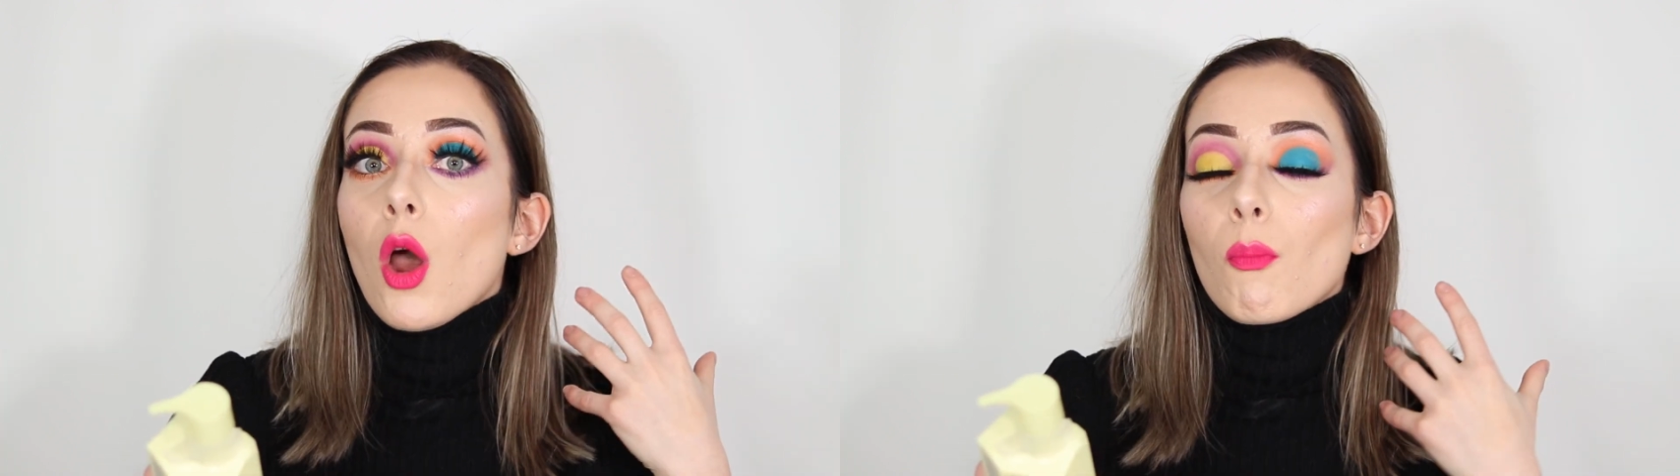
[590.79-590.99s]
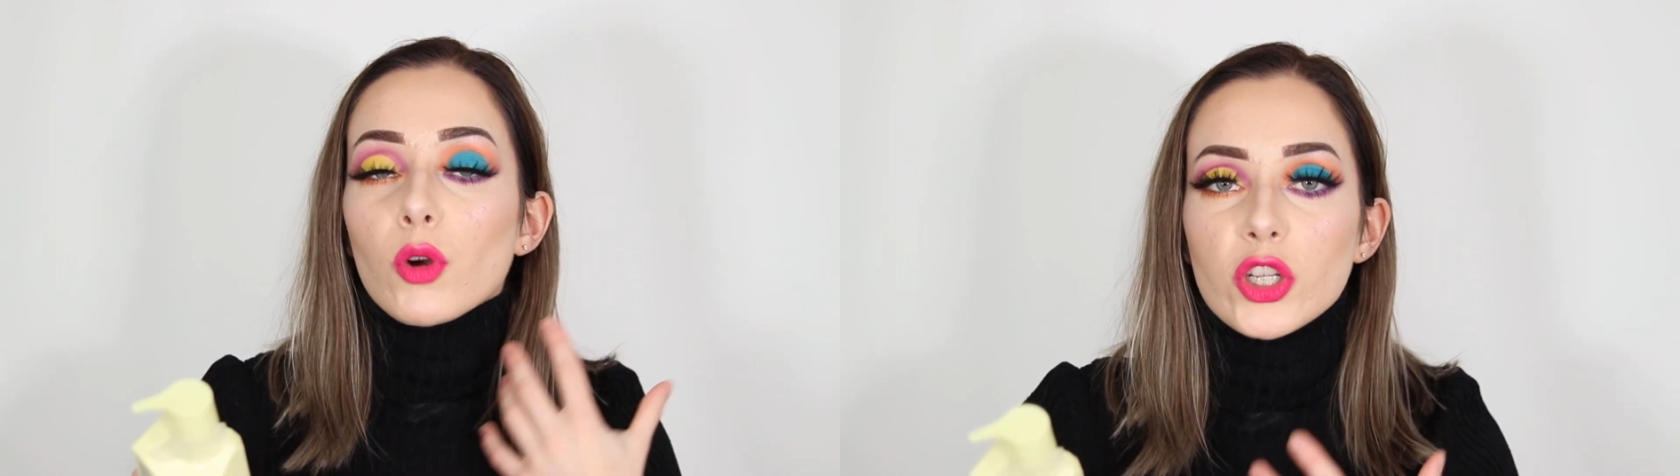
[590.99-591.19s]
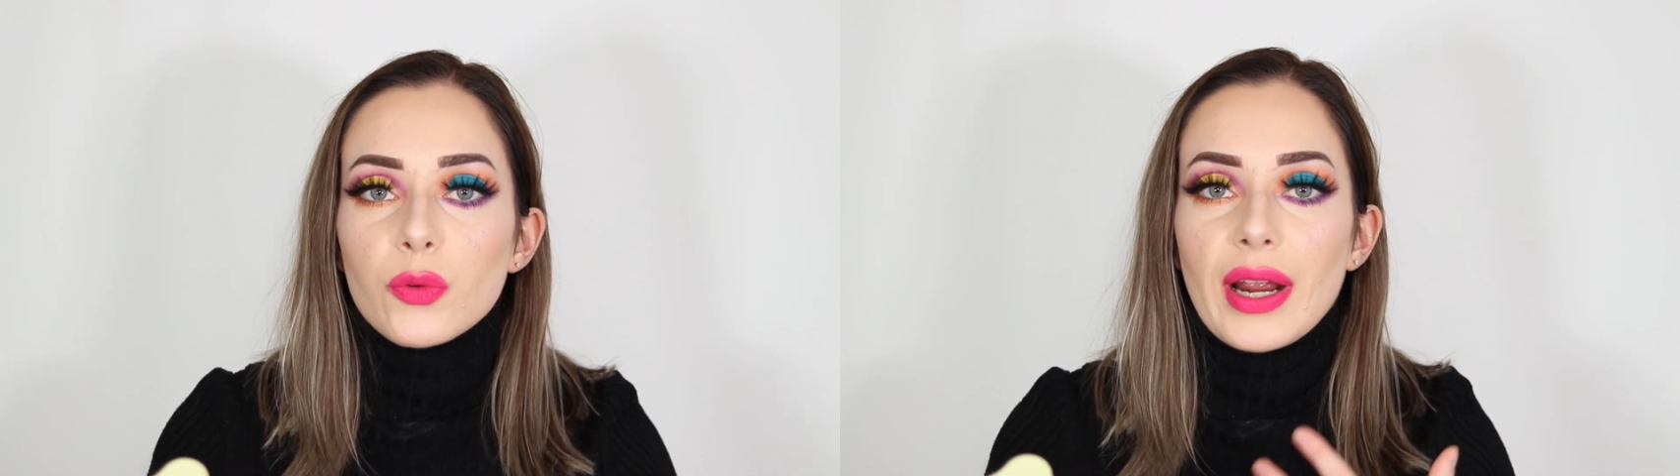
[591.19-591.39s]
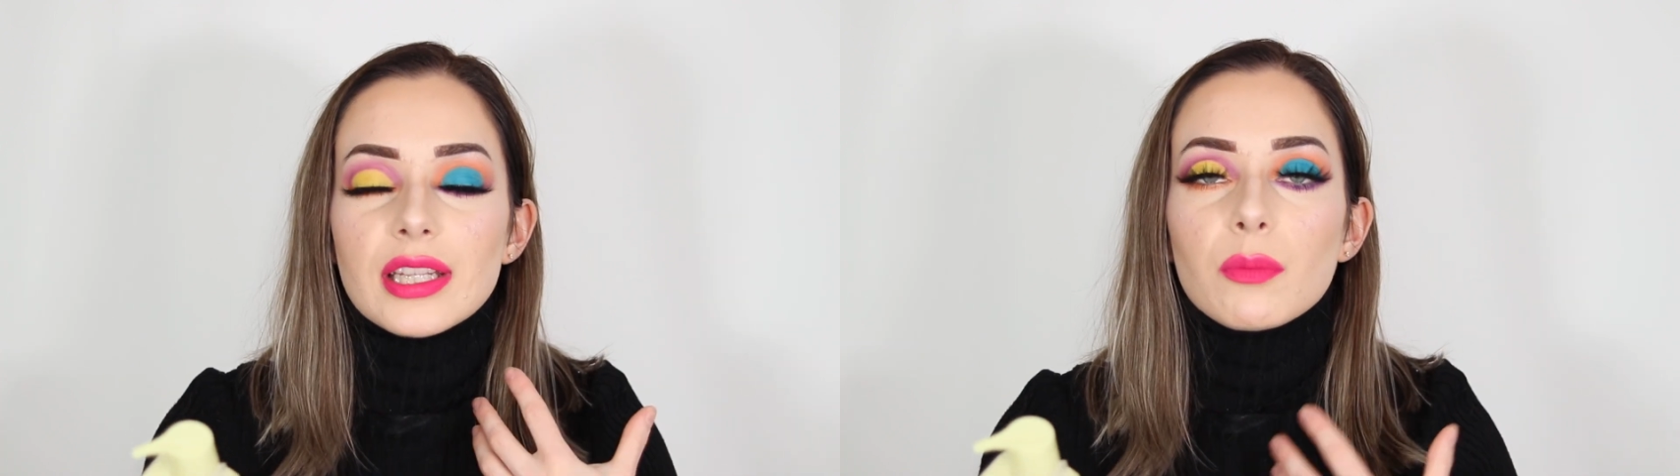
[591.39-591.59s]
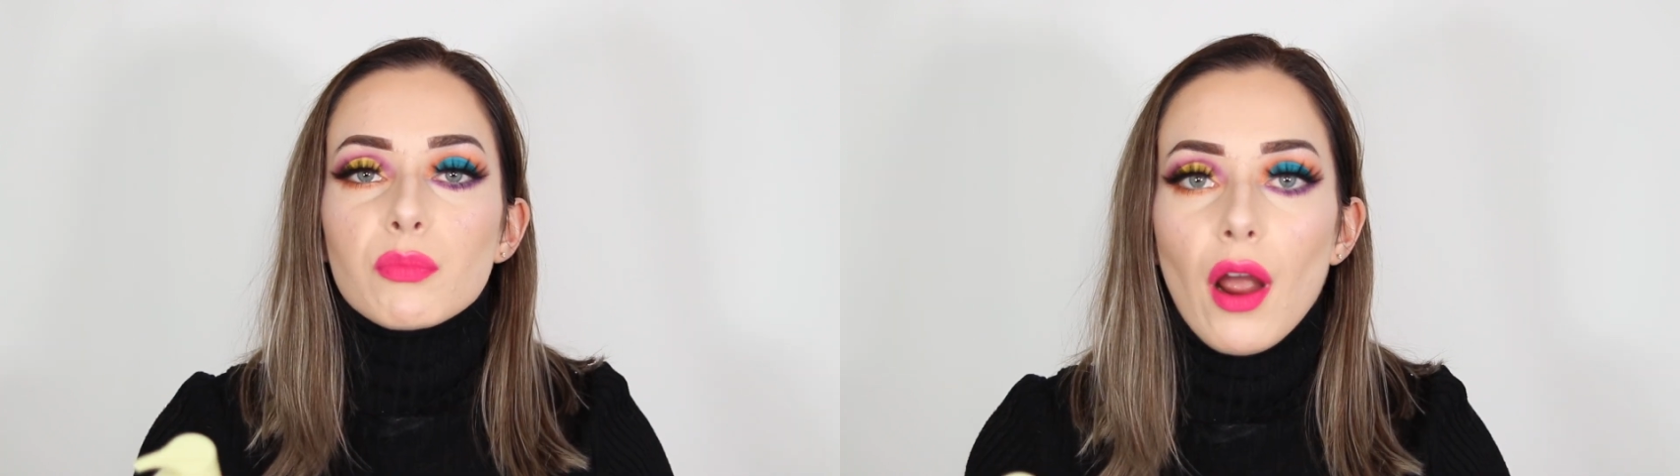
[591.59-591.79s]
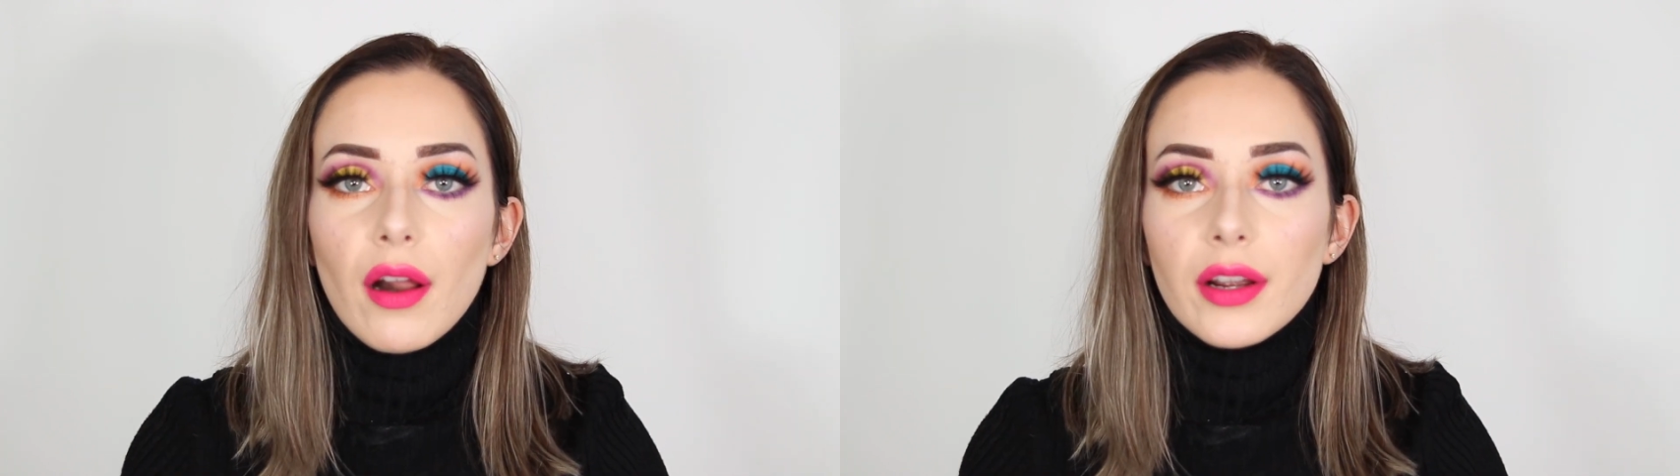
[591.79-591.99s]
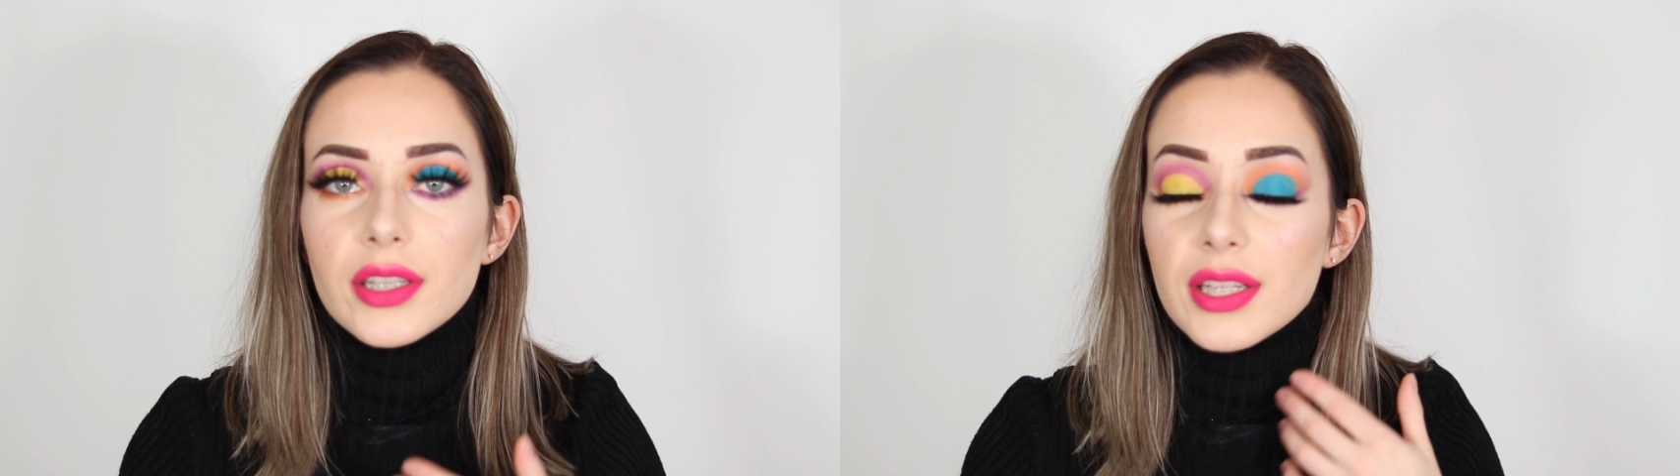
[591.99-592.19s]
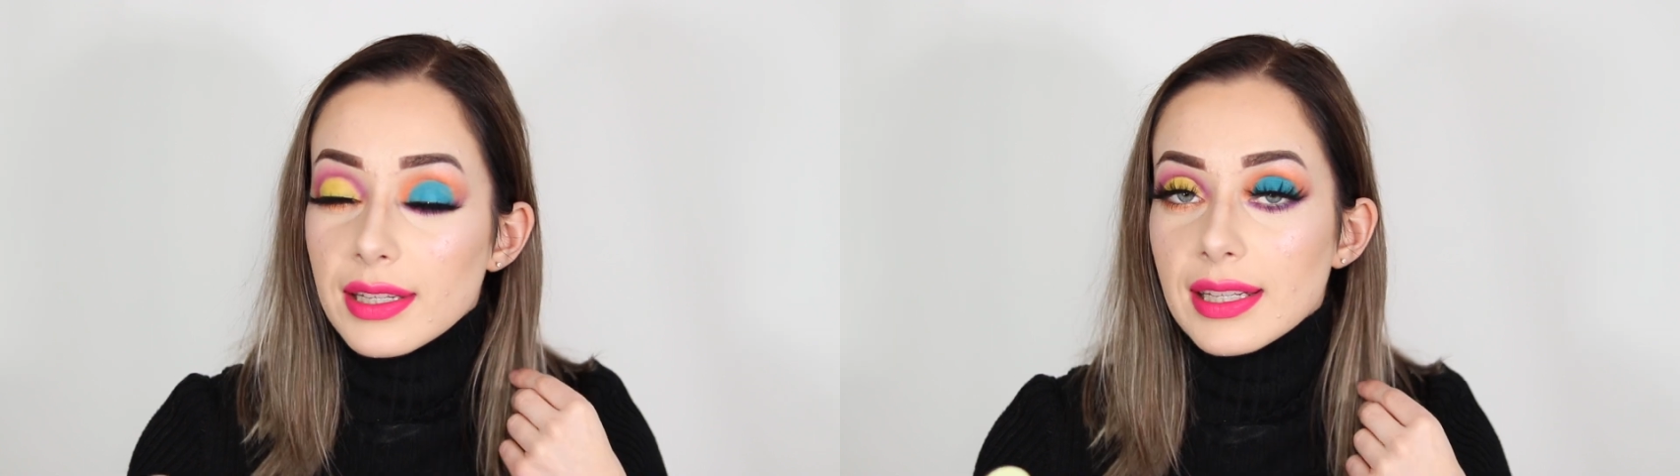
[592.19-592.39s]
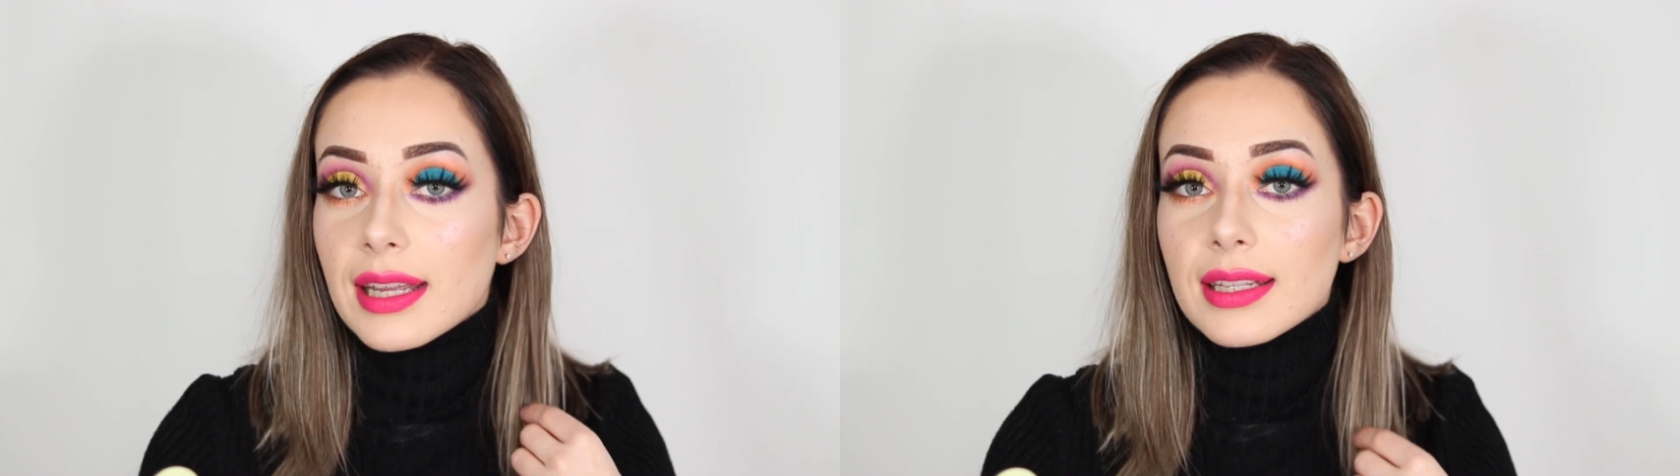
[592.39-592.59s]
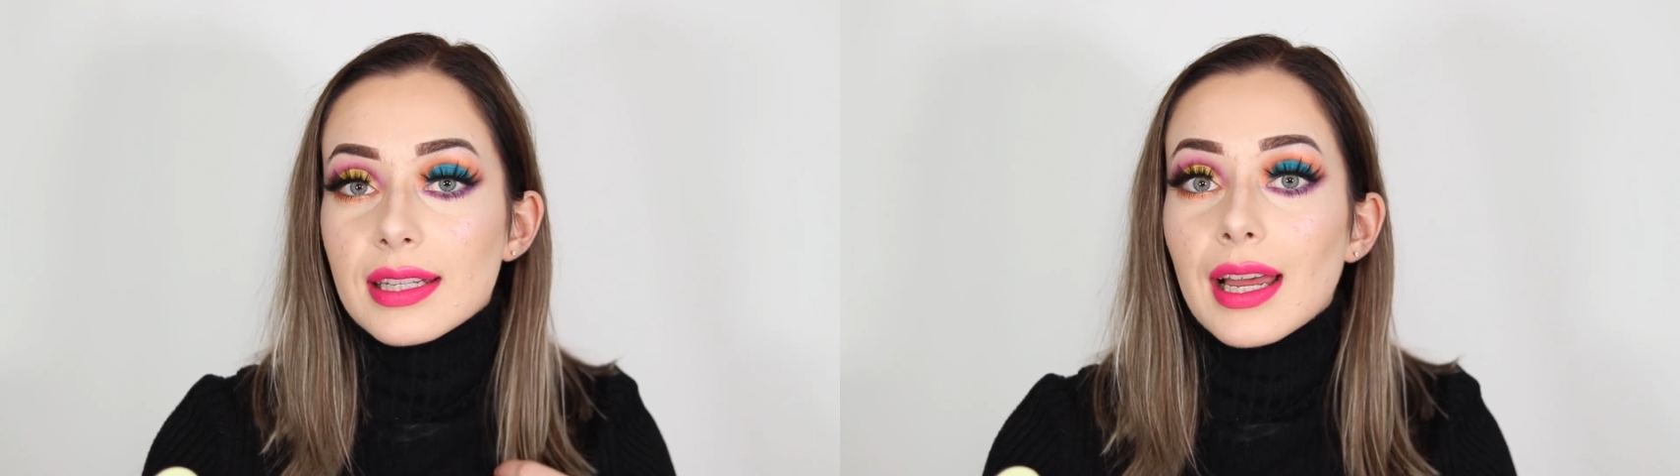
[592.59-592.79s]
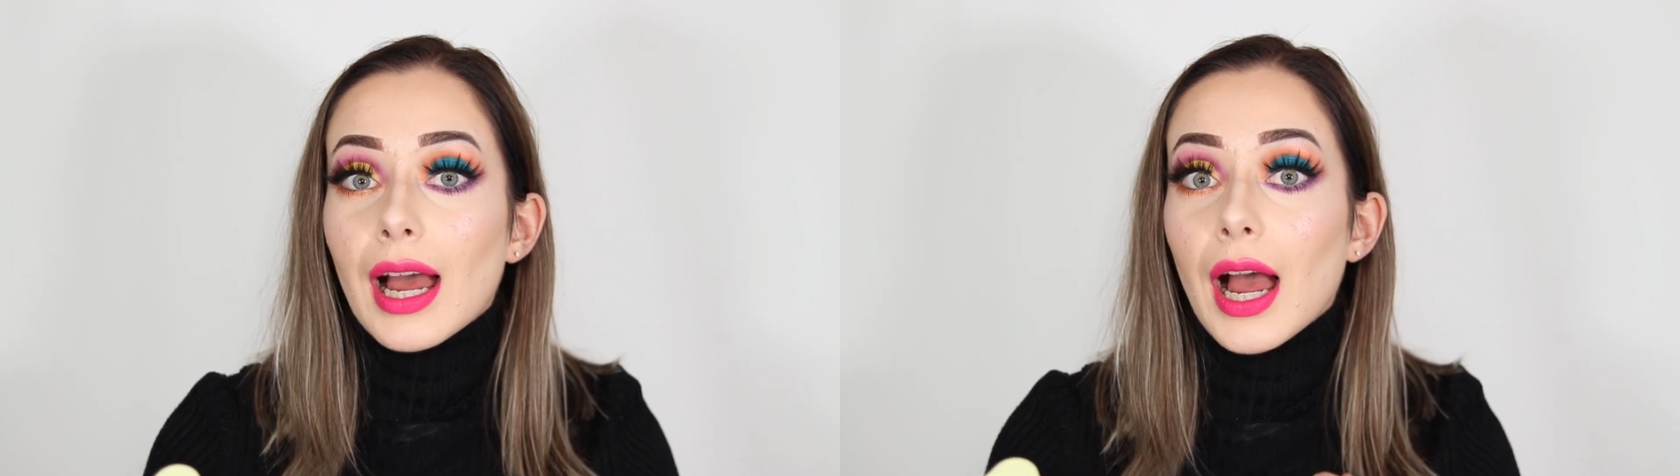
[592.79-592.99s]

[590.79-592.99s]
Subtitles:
moisturizing products, since